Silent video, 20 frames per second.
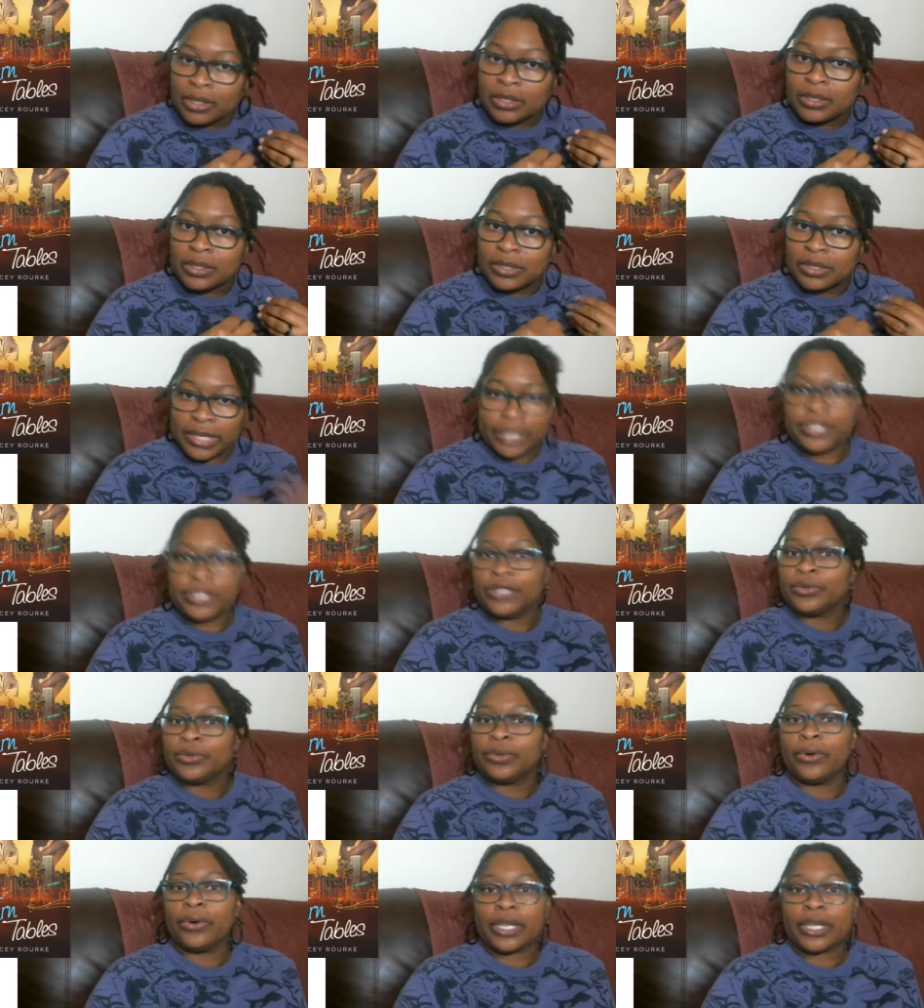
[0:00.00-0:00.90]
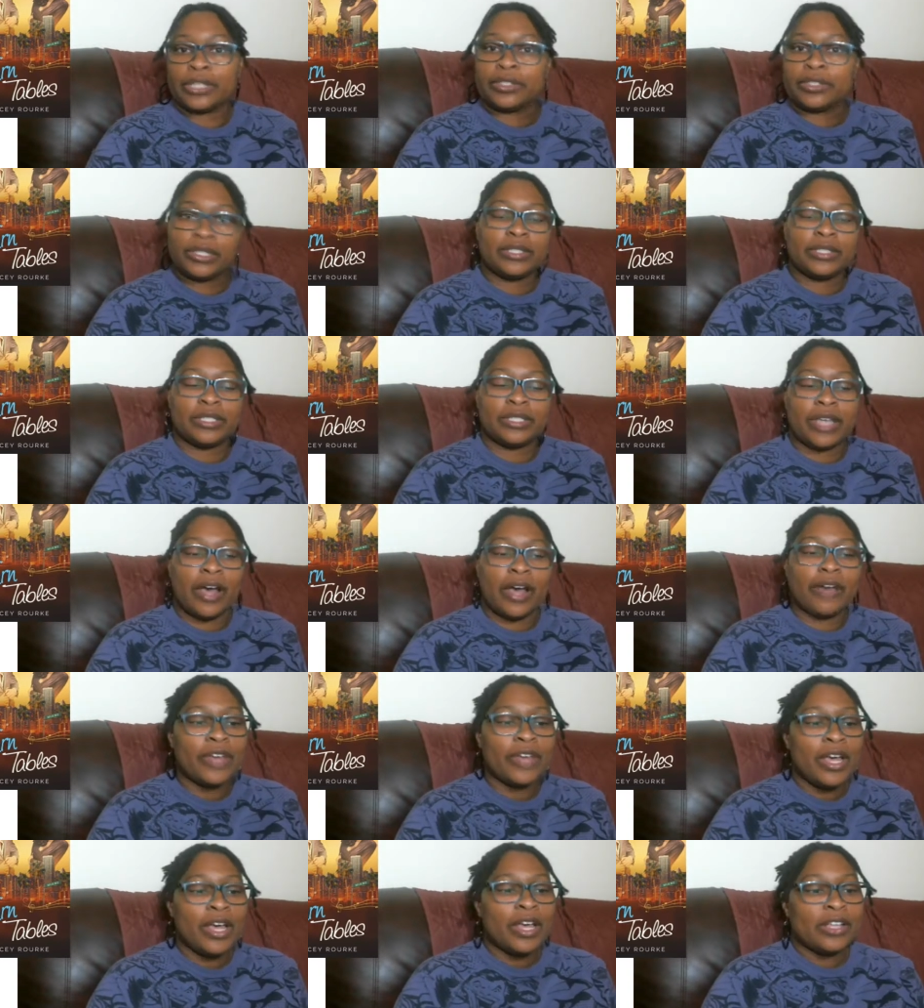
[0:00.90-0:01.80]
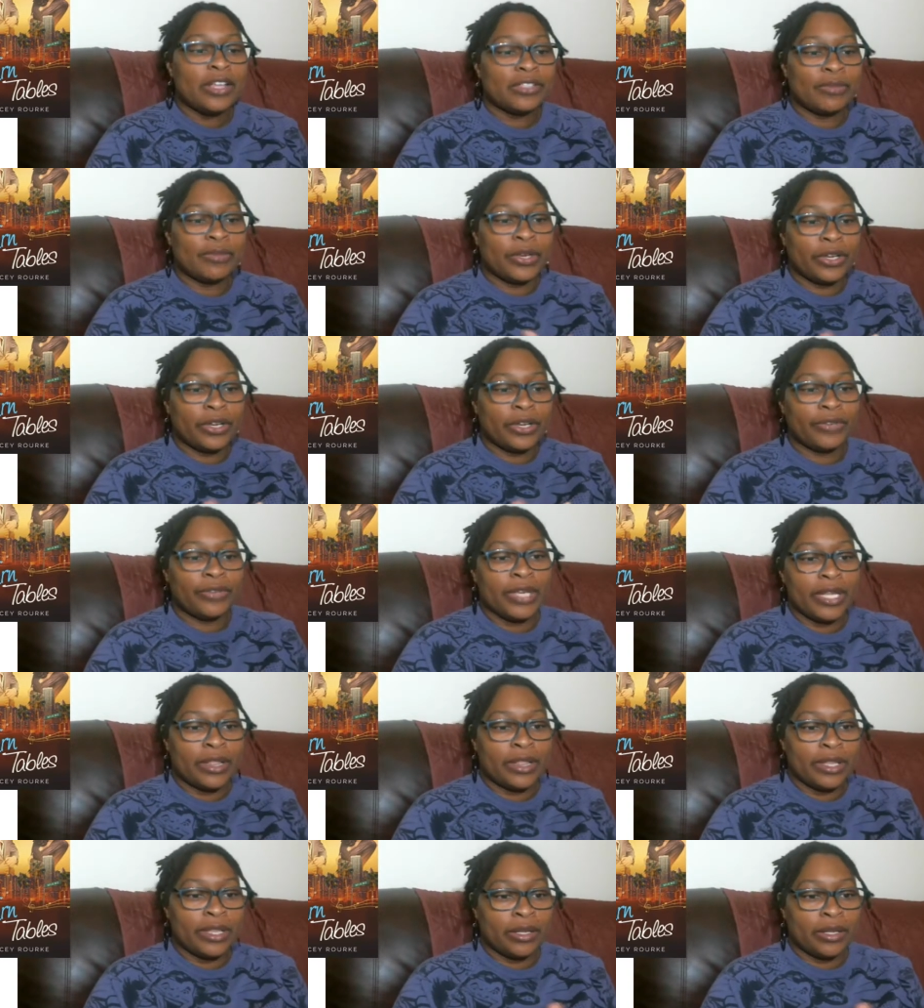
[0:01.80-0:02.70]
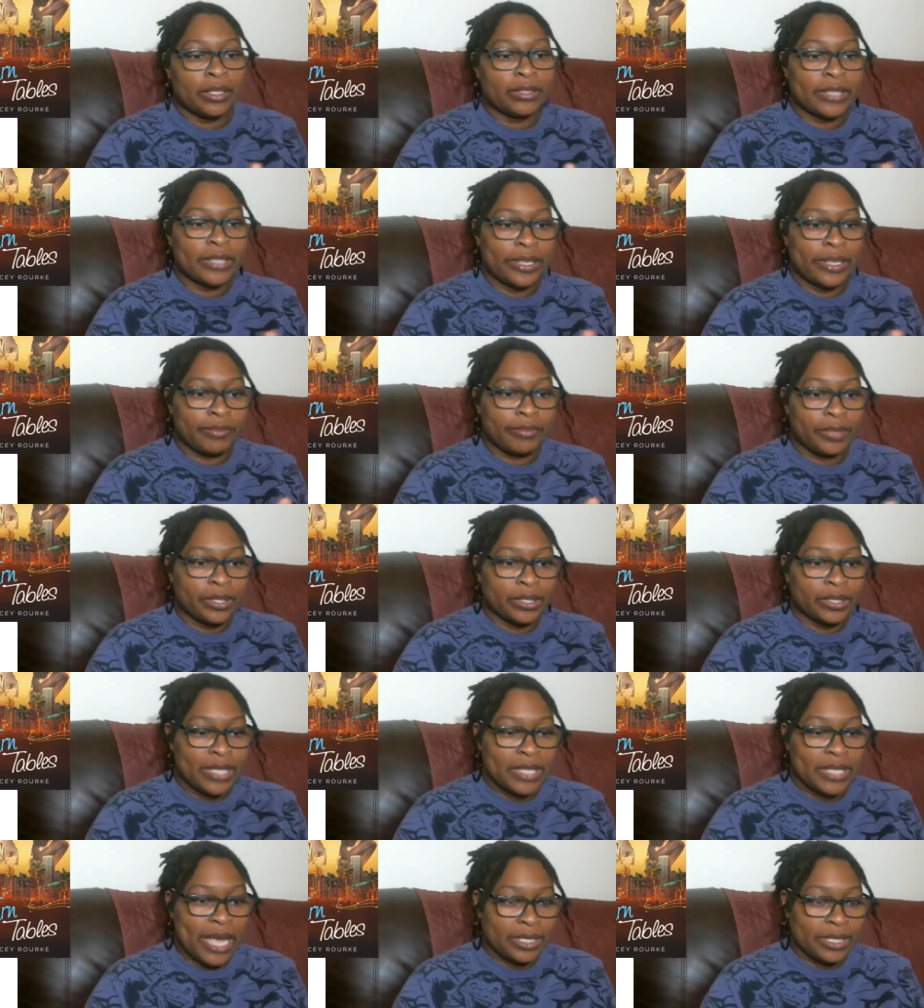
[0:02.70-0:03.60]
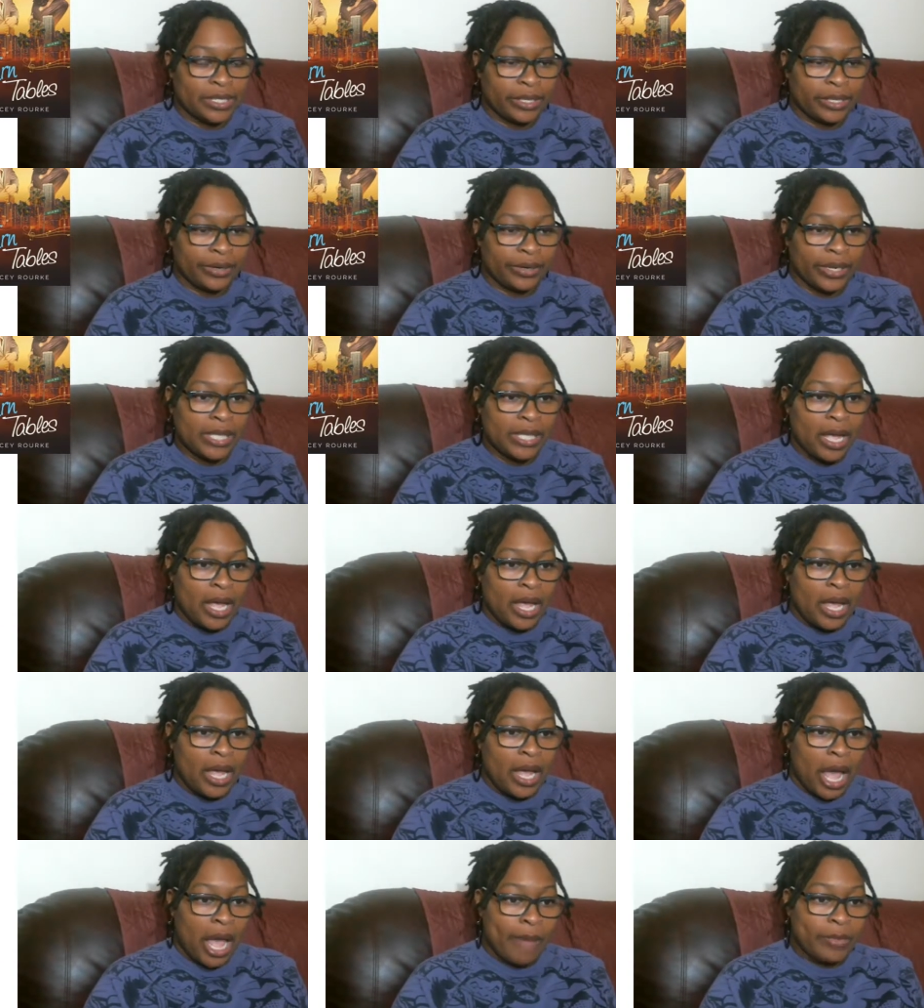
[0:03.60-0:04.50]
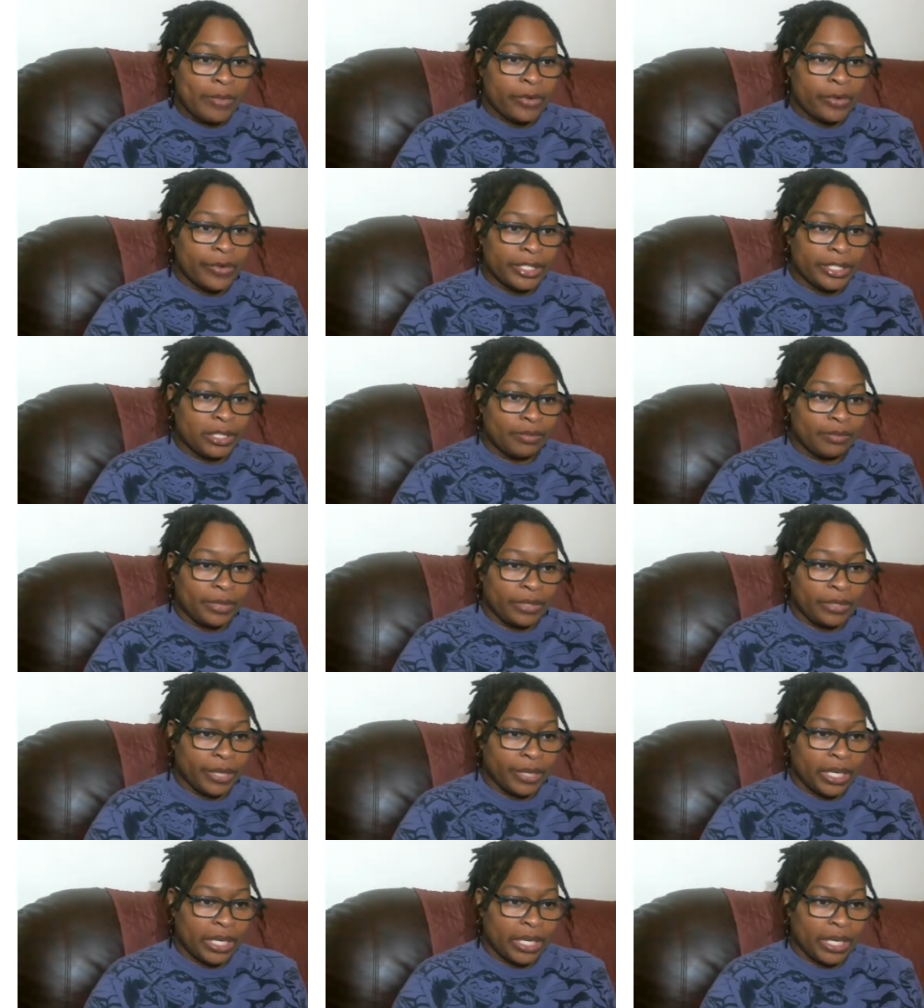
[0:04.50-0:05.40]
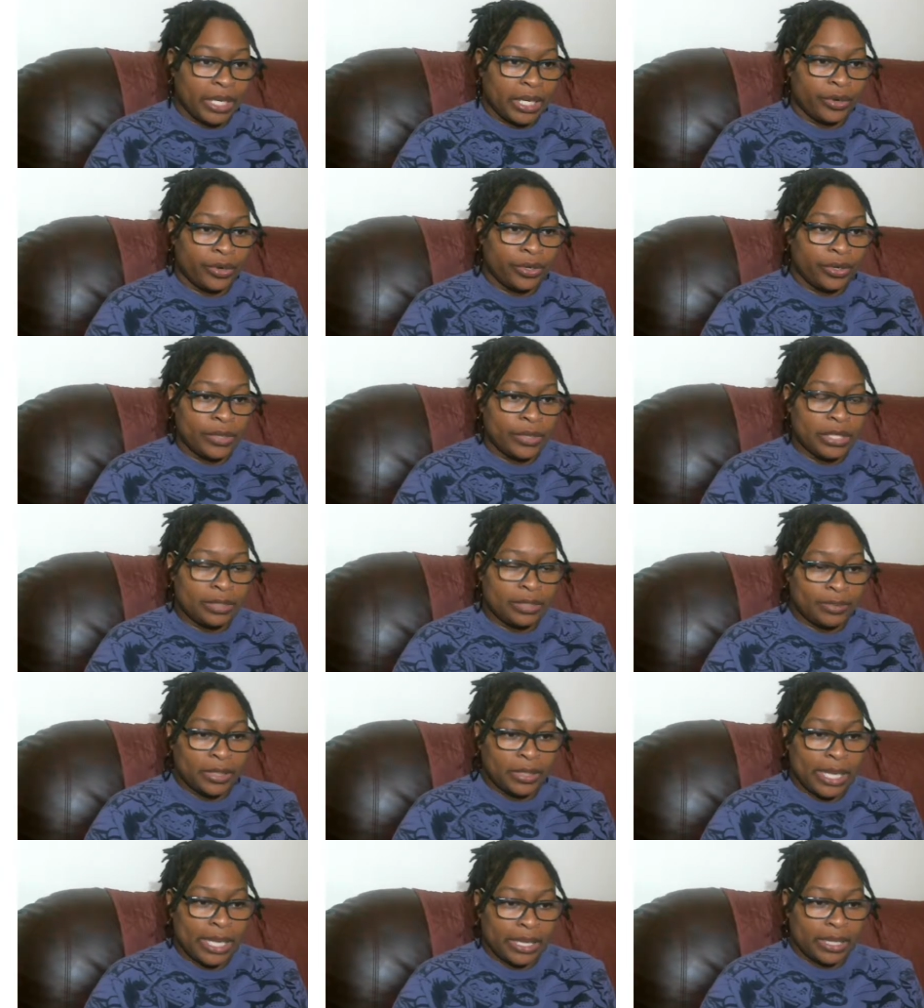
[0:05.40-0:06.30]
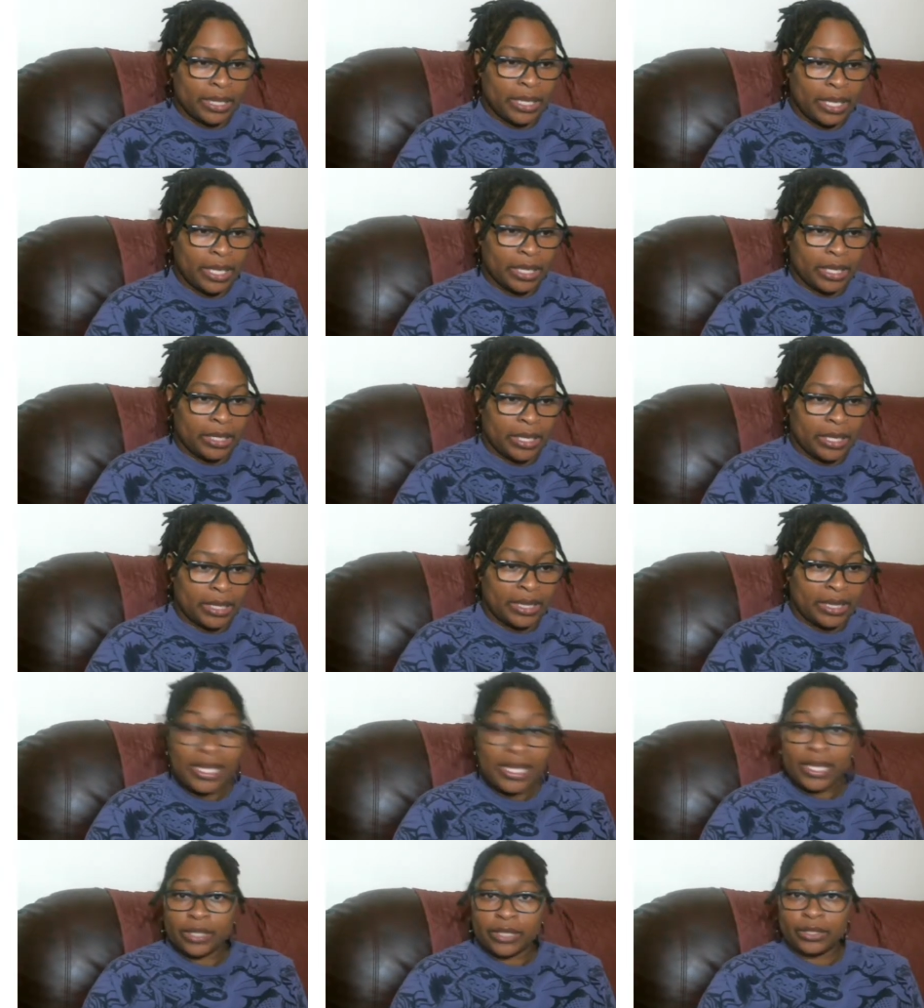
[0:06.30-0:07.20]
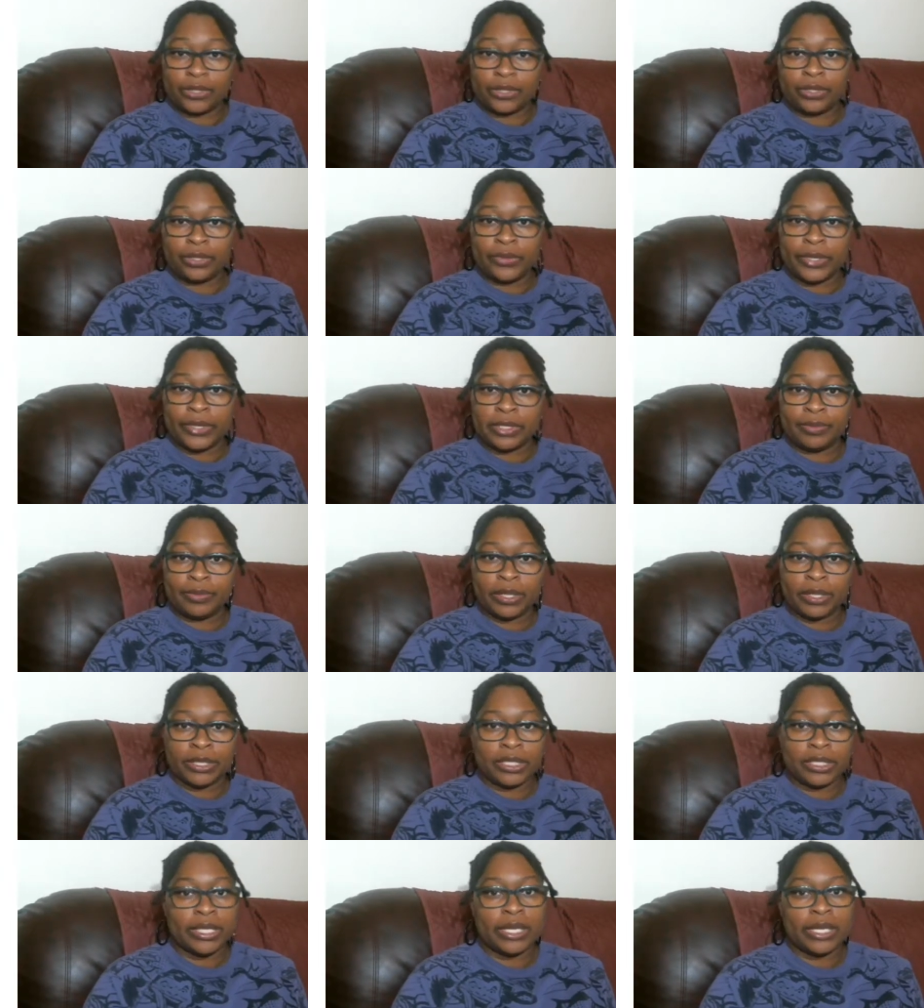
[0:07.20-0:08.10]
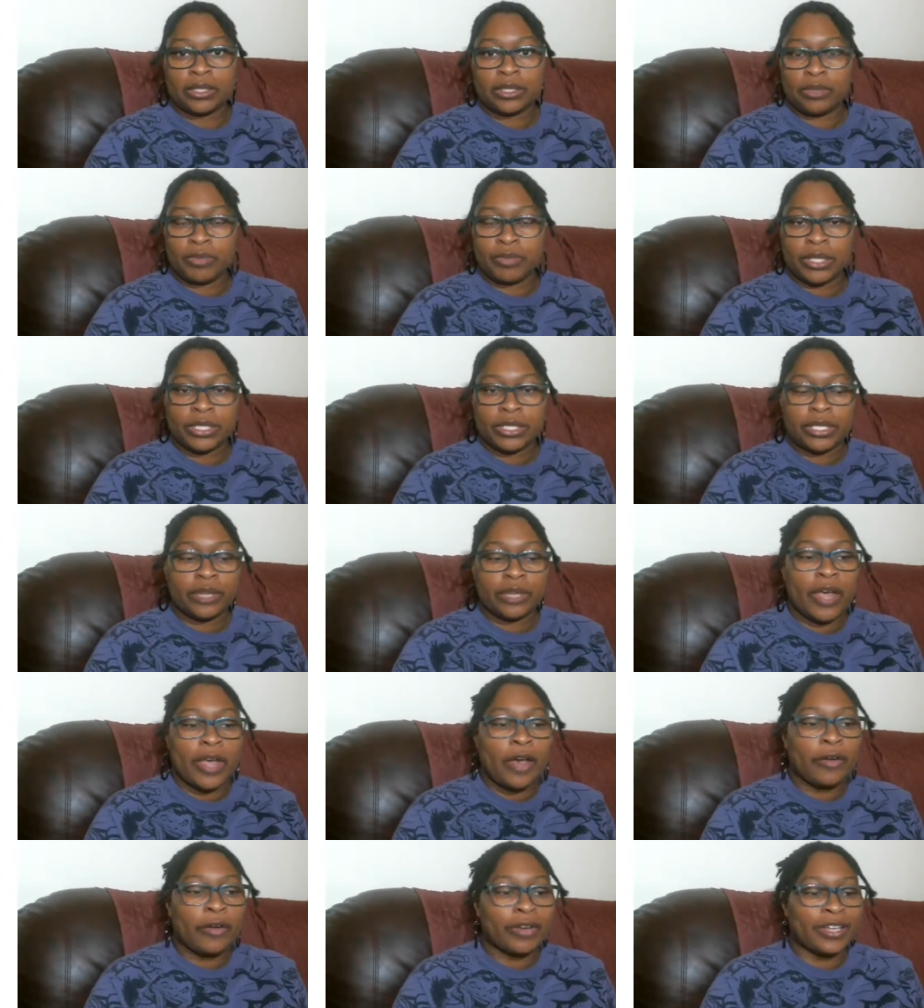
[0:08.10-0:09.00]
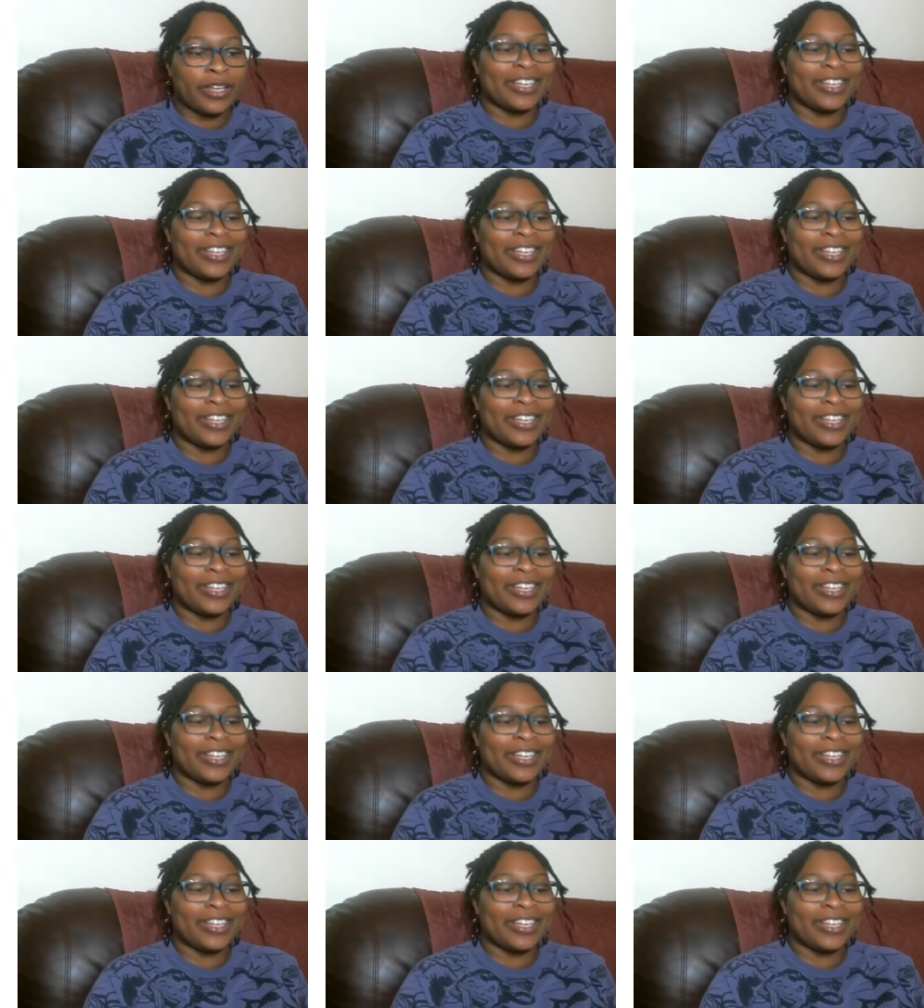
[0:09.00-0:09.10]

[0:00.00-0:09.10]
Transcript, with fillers: Stacey Rourke. It's good stuff. So I'm going to read the second book to that series. I'm going to be reading her newest book. I think I think it's her newest book. She has so much stuff out.